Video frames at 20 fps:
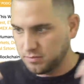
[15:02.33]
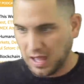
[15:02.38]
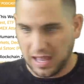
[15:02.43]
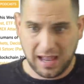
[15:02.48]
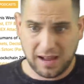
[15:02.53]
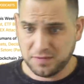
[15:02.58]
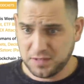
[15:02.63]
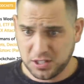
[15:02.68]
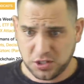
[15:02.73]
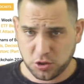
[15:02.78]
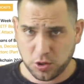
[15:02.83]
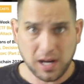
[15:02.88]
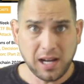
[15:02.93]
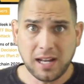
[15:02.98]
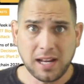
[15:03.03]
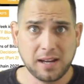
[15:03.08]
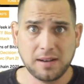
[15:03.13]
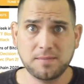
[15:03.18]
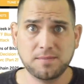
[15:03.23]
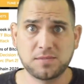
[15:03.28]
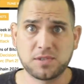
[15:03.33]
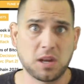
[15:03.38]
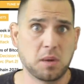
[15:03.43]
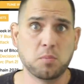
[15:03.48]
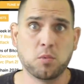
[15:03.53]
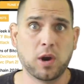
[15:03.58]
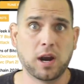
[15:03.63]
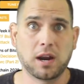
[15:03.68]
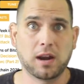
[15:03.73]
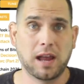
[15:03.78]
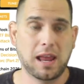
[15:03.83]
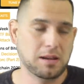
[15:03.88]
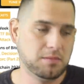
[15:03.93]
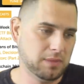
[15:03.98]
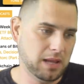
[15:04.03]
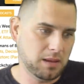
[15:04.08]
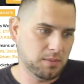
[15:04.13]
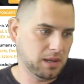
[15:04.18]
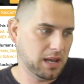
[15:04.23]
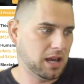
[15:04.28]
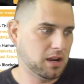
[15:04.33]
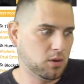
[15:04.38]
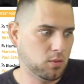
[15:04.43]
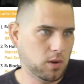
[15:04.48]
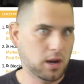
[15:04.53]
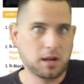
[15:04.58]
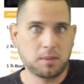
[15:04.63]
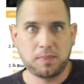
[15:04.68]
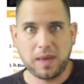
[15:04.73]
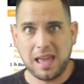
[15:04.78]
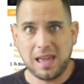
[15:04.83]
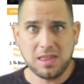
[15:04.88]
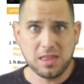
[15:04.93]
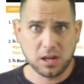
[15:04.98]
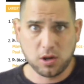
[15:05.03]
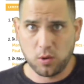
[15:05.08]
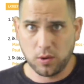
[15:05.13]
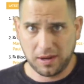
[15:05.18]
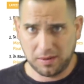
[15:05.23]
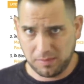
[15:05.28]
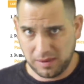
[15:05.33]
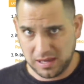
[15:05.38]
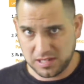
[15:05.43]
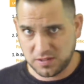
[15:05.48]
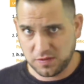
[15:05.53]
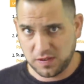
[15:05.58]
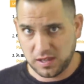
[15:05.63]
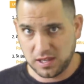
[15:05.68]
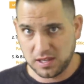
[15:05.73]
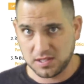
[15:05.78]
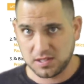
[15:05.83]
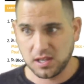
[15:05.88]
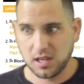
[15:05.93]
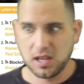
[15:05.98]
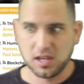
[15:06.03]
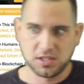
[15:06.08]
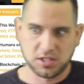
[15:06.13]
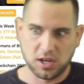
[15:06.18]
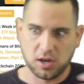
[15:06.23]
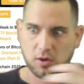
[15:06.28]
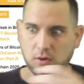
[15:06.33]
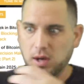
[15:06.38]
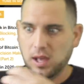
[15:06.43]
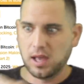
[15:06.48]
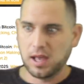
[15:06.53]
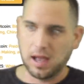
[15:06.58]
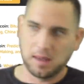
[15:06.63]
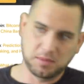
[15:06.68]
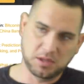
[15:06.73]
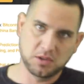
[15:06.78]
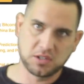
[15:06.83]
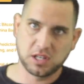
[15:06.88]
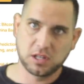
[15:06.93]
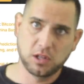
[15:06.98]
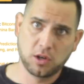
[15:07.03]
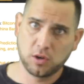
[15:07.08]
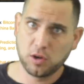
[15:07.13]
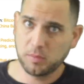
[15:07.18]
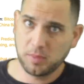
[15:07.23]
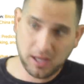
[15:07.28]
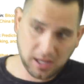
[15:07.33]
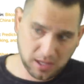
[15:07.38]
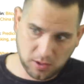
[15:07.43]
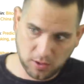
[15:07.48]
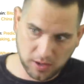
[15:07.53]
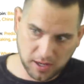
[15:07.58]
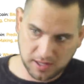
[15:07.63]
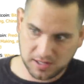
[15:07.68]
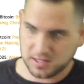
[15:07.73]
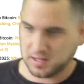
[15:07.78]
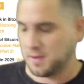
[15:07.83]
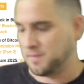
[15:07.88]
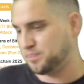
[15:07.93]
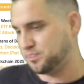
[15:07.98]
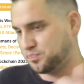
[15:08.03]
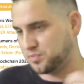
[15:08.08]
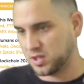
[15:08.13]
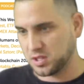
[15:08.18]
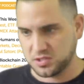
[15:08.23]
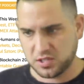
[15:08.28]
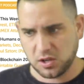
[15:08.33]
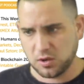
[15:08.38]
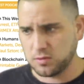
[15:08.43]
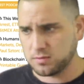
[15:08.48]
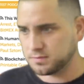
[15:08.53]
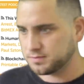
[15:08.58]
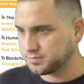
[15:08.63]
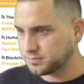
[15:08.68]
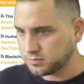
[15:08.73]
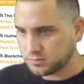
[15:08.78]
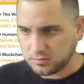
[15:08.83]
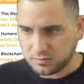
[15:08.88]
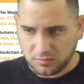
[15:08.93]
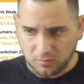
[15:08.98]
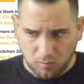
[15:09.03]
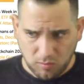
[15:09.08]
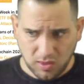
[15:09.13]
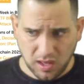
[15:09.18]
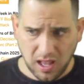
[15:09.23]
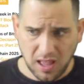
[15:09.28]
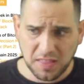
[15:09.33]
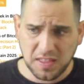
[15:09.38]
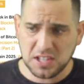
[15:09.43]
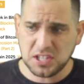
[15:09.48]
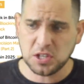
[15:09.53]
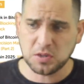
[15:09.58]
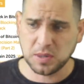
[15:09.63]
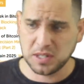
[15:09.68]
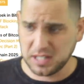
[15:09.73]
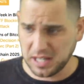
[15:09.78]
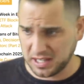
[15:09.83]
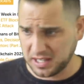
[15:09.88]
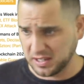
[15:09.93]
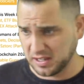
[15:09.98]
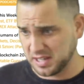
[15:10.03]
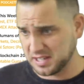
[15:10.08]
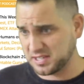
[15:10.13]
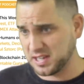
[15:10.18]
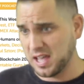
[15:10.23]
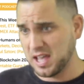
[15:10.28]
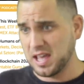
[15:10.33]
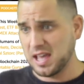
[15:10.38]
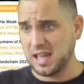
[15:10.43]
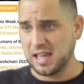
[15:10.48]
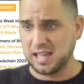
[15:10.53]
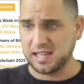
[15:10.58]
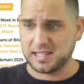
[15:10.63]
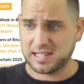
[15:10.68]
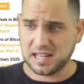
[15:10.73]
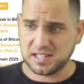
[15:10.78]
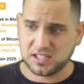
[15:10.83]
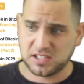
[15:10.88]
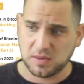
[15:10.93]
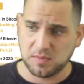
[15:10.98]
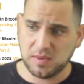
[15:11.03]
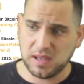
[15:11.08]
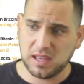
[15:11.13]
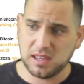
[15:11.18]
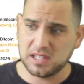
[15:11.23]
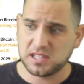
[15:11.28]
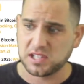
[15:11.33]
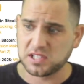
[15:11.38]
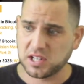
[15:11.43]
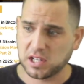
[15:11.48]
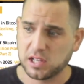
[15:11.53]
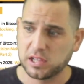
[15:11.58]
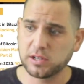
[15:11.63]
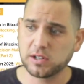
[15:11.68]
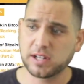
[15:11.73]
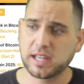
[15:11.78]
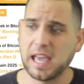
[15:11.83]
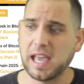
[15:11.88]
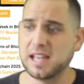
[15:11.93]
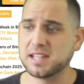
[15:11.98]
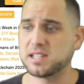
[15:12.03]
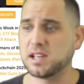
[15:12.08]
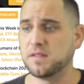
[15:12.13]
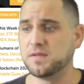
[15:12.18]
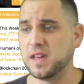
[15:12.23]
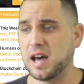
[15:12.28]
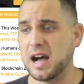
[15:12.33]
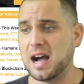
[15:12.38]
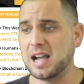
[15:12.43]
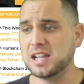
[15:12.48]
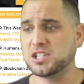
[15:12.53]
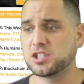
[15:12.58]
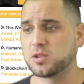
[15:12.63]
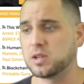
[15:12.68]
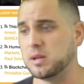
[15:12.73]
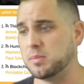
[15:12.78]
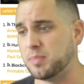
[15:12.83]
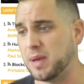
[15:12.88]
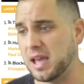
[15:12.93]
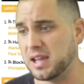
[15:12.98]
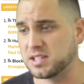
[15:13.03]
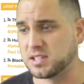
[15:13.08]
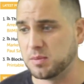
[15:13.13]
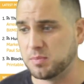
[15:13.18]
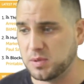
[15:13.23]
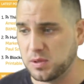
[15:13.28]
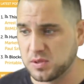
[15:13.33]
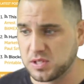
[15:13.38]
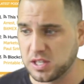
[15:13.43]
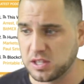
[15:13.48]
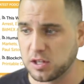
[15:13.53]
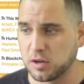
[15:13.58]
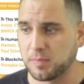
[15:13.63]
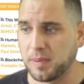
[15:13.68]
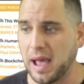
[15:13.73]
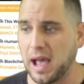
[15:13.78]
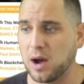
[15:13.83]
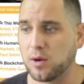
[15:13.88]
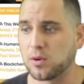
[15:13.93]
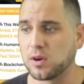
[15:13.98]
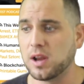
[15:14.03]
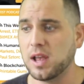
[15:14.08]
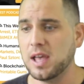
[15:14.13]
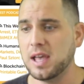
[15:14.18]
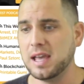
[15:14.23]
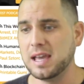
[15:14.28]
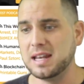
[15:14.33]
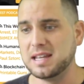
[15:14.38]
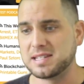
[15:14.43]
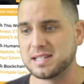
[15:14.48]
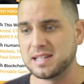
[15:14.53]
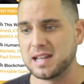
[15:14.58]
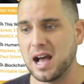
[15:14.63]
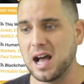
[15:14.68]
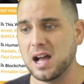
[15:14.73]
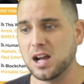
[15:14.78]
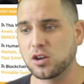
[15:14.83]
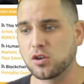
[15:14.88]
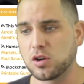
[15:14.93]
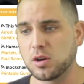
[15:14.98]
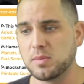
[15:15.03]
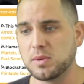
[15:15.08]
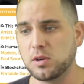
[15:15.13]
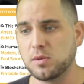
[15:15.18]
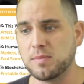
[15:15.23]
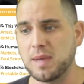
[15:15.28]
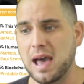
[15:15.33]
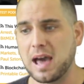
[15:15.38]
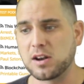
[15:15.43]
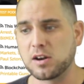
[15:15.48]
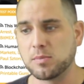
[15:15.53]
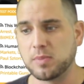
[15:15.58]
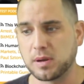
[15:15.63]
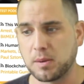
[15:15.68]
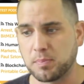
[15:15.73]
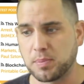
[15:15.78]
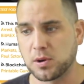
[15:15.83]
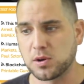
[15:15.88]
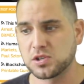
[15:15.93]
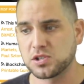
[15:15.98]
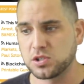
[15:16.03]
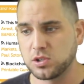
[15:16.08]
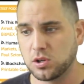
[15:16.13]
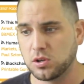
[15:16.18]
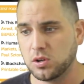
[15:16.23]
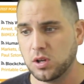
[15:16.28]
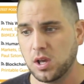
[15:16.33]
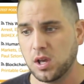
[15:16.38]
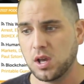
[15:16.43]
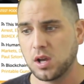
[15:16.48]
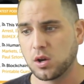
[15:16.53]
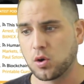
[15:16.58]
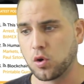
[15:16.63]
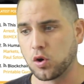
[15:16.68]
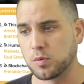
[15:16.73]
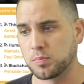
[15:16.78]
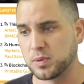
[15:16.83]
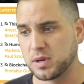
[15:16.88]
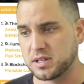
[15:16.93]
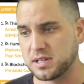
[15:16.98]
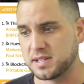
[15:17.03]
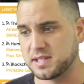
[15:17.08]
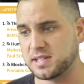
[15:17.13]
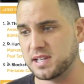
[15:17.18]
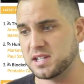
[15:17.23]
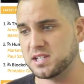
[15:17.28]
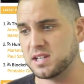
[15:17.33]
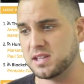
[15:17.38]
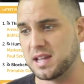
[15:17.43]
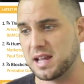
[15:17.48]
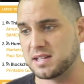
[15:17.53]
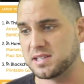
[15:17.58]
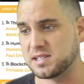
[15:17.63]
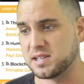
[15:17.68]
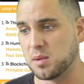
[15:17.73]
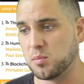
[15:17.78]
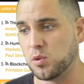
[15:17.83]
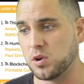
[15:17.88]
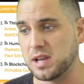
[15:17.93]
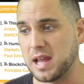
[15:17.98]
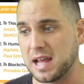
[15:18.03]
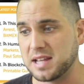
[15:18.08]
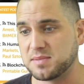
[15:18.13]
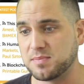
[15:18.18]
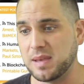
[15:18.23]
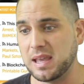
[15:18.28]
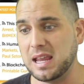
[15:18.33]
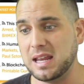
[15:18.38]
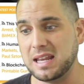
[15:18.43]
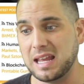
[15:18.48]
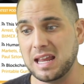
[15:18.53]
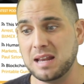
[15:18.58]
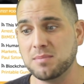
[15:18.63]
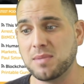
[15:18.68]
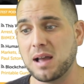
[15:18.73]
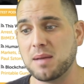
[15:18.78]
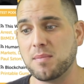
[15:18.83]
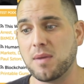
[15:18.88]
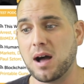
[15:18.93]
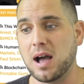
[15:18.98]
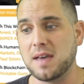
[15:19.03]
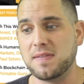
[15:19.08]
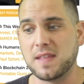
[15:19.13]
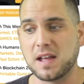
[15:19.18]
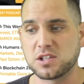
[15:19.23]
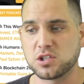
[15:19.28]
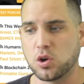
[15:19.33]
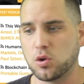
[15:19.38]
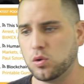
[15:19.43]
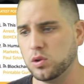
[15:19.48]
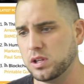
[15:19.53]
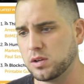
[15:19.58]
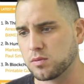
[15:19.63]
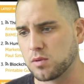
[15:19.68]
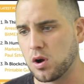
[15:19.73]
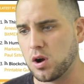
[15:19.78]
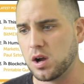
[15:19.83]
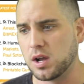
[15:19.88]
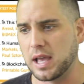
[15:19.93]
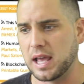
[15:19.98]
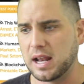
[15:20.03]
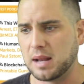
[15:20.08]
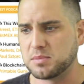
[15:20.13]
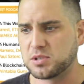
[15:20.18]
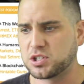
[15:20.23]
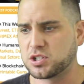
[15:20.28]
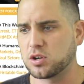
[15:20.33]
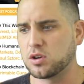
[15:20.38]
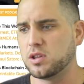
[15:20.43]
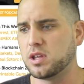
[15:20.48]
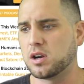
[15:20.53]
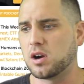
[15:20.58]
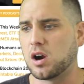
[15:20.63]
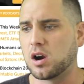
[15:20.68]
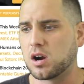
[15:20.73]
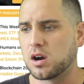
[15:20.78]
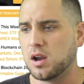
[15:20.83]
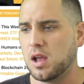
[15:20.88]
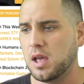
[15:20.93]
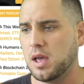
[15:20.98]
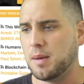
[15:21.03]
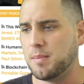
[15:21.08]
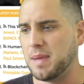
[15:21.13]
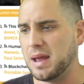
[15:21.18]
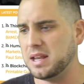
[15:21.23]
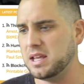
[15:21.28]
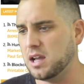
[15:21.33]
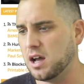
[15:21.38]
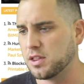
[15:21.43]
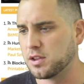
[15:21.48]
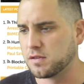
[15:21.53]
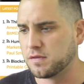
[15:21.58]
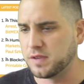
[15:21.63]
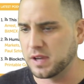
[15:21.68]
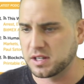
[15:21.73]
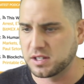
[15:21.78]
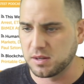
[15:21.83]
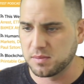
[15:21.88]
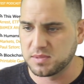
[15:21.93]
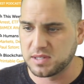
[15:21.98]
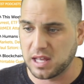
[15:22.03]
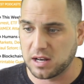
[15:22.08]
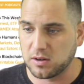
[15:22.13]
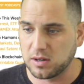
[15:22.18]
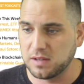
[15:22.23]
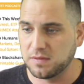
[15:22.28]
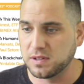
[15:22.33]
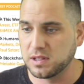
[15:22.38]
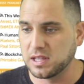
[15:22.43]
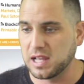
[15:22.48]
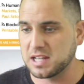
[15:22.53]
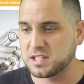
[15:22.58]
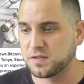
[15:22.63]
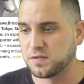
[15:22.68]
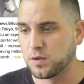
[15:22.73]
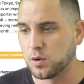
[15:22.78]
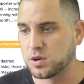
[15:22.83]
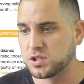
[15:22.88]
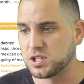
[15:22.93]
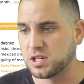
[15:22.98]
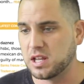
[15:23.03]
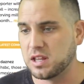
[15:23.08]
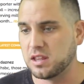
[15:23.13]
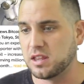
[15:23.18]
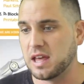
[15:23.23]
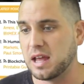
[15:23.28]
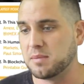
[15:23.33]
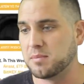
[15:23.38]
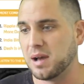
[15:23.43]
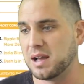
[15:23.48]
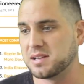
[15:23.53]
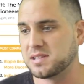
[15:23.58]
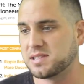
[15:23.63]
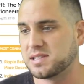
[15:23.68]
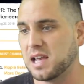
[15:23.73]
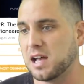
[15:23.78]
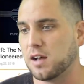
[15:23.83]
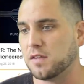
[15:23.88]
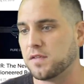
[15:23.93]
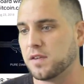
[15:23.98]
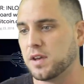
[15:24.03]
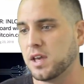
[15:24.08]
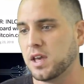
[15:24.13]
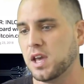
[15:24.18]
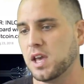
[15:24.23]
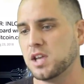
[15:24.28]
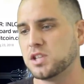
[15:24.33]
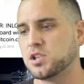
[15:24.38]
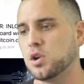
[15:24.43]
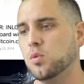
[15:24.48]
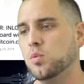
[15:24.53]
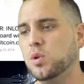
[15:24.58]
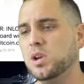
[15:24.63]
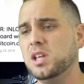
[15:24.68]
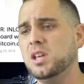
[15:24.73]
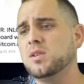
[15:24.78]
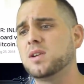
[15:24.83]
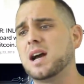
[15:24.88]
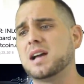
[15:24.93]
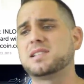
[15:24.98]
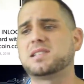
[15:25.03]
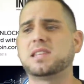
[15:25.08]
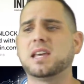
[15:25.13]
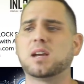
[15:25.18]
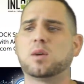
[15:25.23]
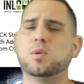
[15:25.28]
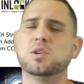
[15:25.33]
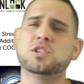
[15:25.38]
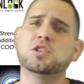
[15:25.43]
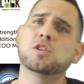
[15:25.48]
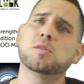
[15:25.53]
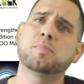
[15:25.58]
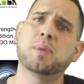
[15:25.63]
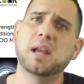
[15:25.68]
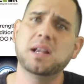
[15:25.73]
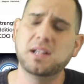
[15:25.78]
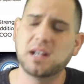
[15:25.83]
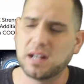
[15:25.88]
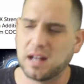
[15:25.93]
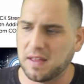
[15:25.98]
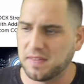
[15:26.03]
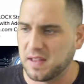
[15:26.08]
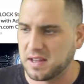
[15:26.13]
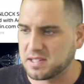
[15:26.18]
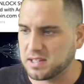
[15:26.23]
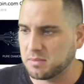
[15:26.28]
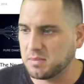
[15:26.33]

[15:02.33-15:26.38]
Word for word: I have to trade it somewhere. And maybe I don't want to pay the Coinbase fees. So I'm using local Bitcoins. So this is ridiculous. He says, To me, this is a clear case of the high street banks abusing their power. It is not a criminal matter, but a personal corporate decision that someone has made in my mind that's wholly wrong, and I'm sure there are many other victims that are even less fortunate than myself. So, what do you guys think? What's your opinion on this?